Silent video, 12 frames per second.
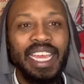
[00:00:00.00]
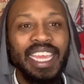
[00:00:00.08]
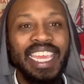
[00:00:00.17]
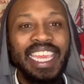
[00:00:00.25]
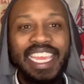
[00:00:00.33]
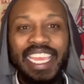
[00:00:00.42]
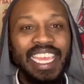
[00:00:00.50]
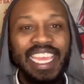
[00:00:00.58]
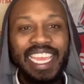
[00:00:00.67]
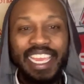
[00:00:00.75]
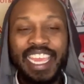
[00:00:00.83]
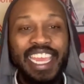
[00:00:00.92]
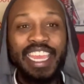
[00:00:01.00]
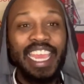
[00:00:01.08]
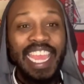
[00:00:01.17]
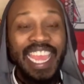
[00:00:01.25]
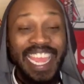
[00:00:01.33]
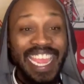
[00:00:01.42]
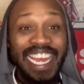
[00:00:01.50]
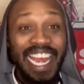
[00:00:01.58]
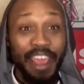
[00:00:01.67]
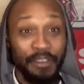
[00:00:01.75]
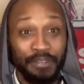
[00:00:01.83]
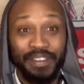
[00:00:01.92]
He
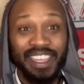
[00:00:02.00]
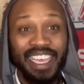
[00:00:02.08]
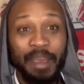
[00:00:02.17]
left.